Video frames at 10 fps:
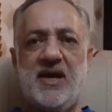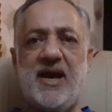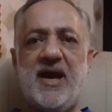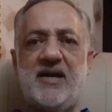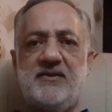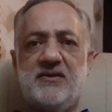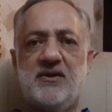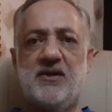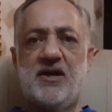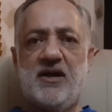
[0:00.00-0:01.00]
add
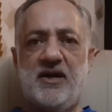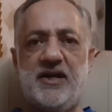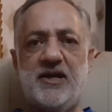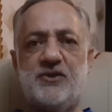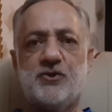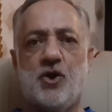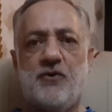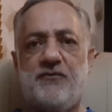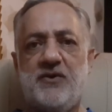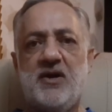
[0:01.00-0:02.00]
layers
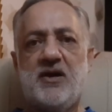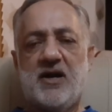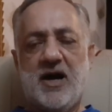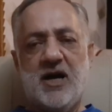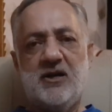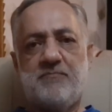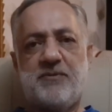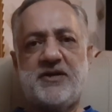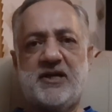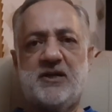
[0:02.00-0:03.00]
of
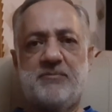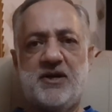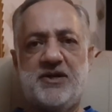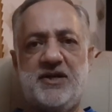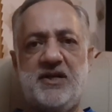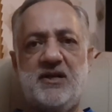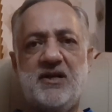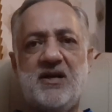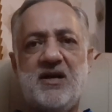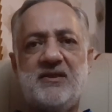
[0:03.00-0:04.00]
unpredictability
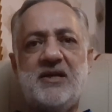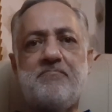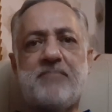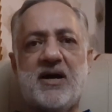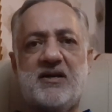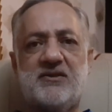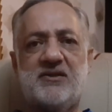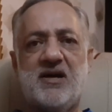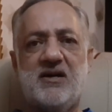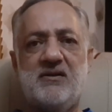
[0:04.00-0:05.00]
that
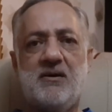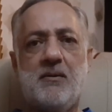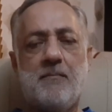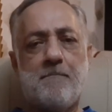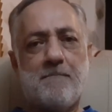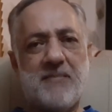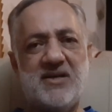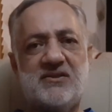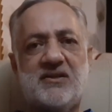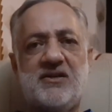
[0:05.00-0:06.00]
Pakistan
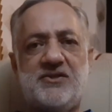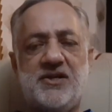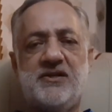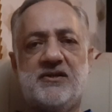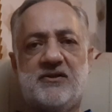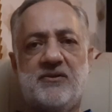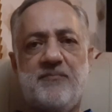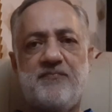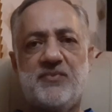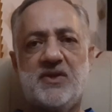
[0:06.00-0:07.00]
must consider
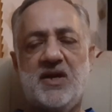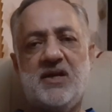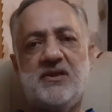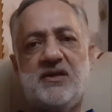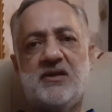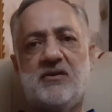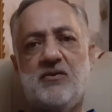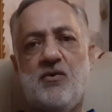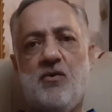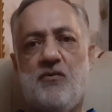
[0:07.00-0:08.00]
in their
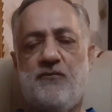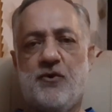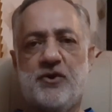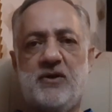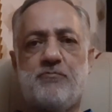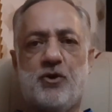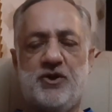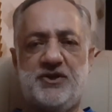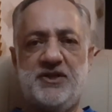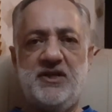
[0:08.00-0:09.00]
foreign
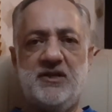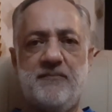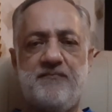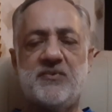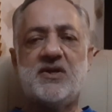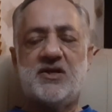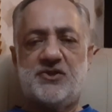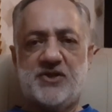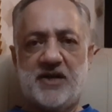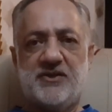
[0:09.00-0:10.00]
policy
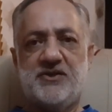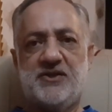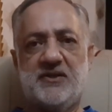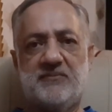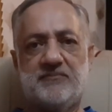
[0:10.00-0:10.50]
strategy.